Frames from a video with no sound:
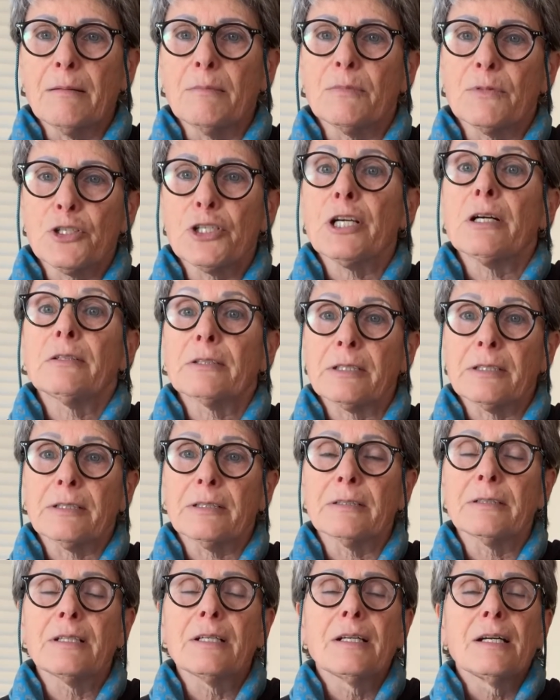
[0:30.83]

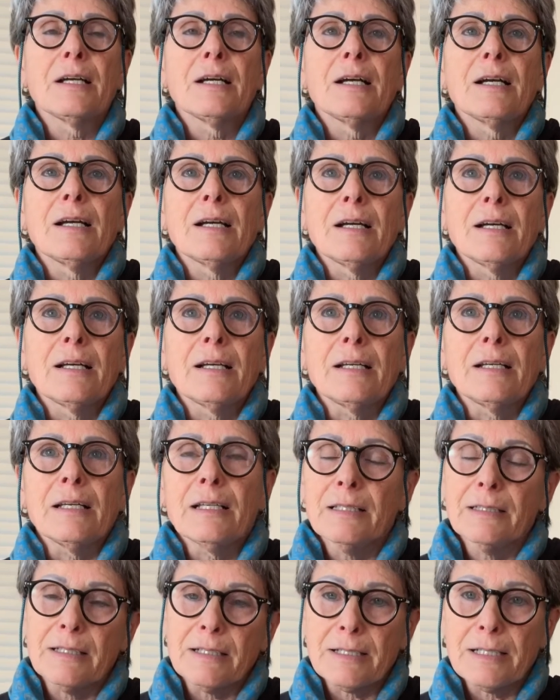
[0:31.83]
shelter,
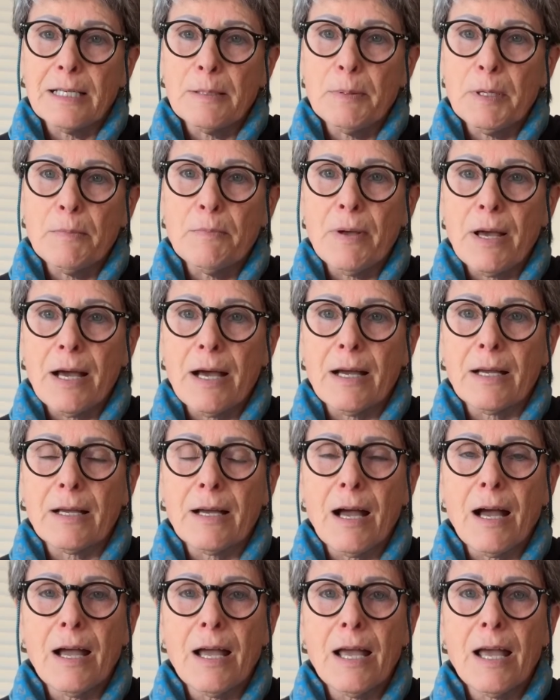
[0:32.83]
in the sleeping bag,
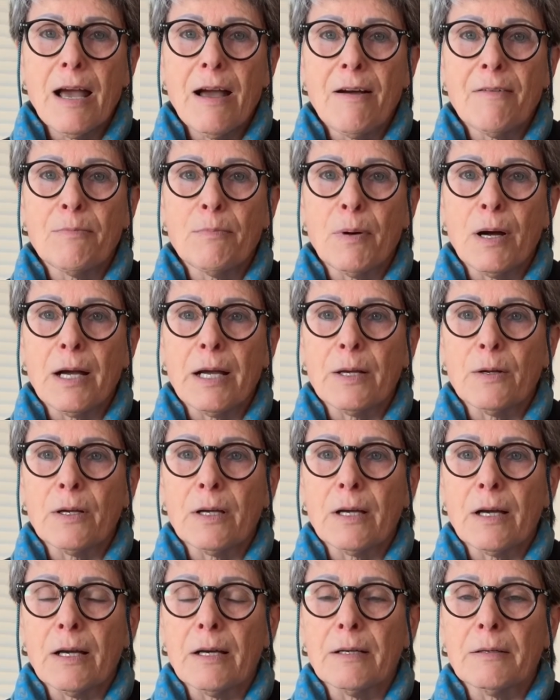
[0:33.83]
I have my
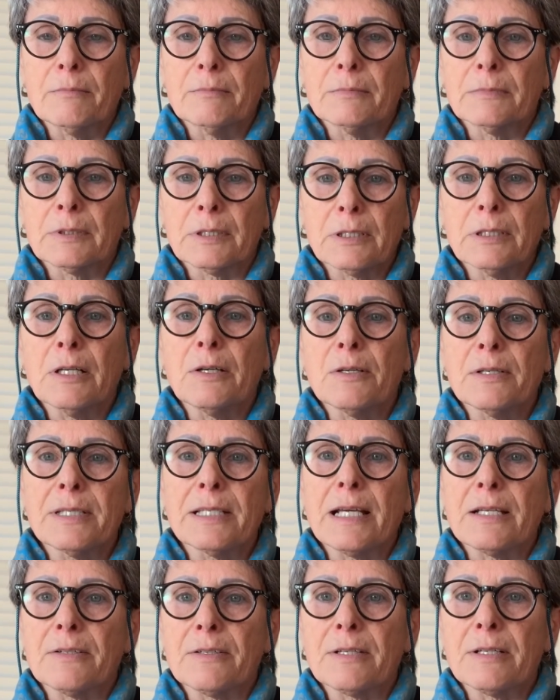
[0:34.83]
clothes
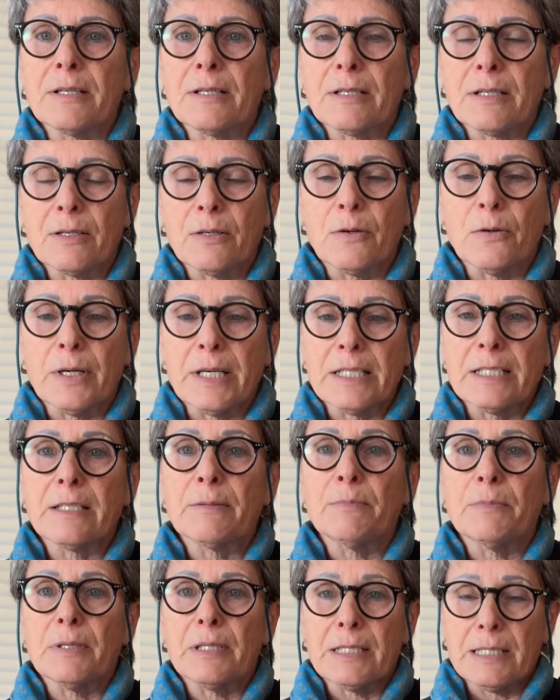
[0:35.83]
that are going to
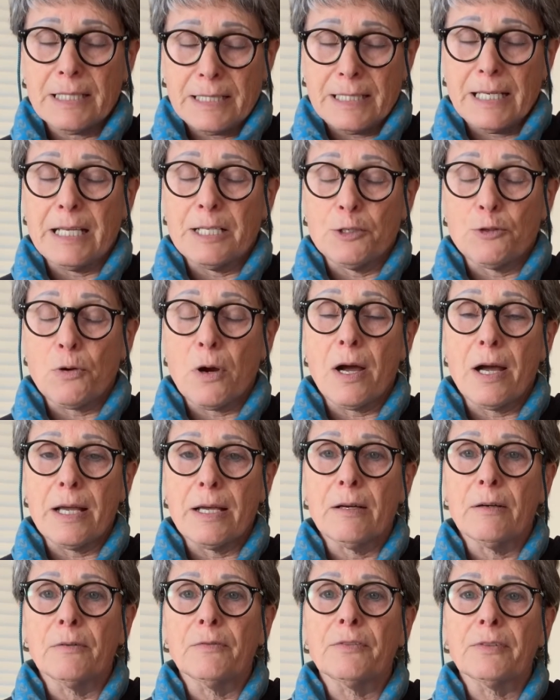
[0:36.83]
stay dry,
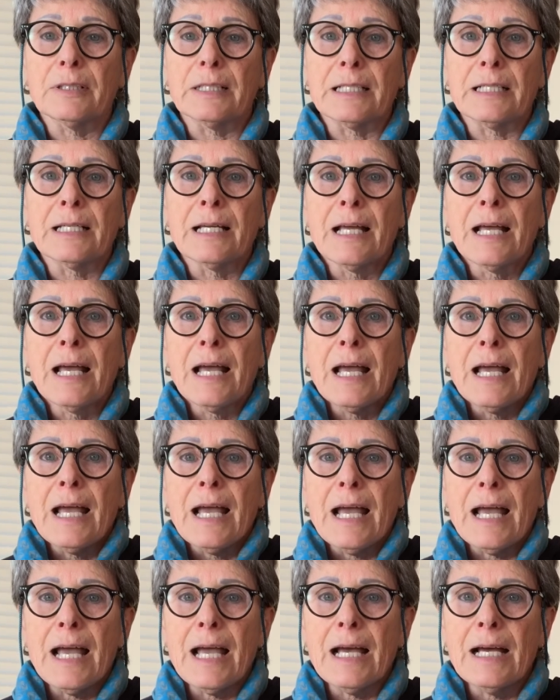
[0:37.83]
hopefully.
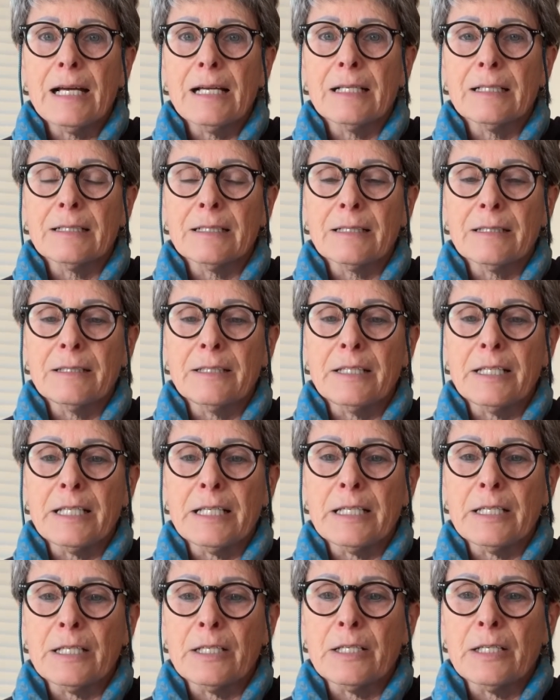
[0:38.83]
And
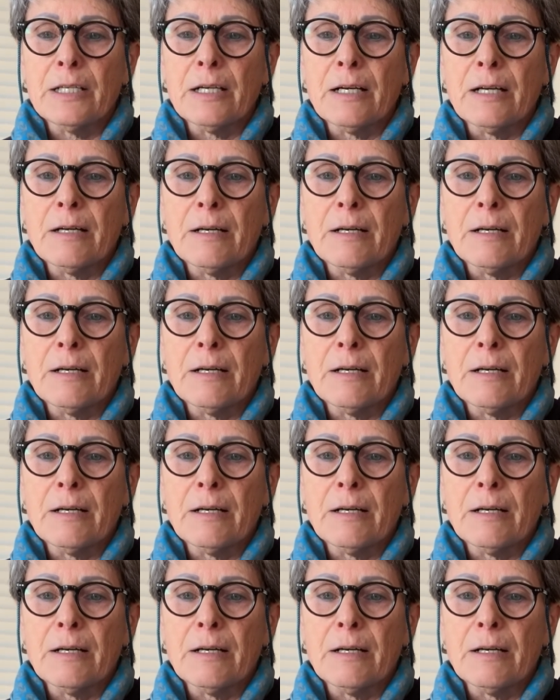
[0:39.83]
the